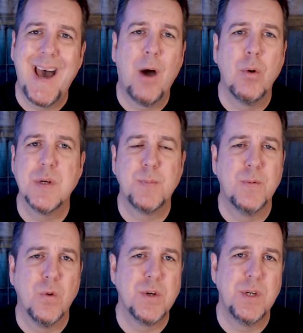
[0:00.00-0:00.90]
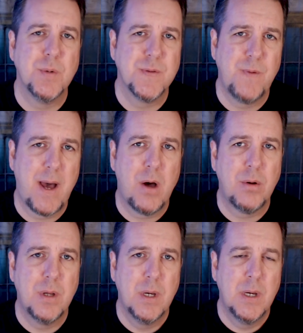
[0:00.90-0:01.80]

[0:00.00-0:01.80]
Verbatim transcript: hours before she was found.